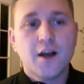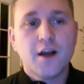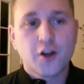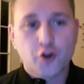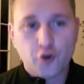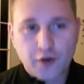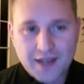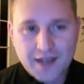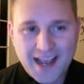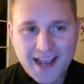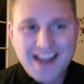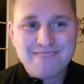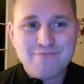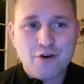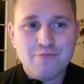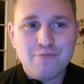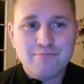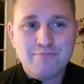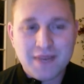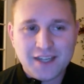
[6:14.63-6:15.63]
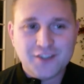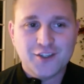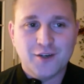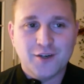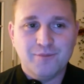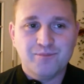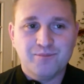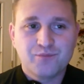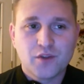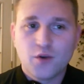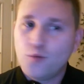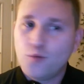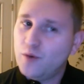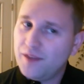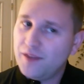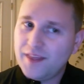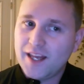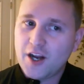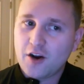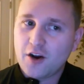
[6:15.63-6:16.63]
create momentum
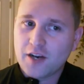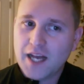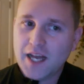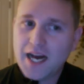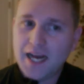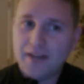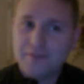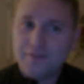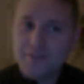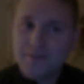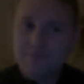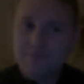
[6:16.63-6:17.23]
within our lives.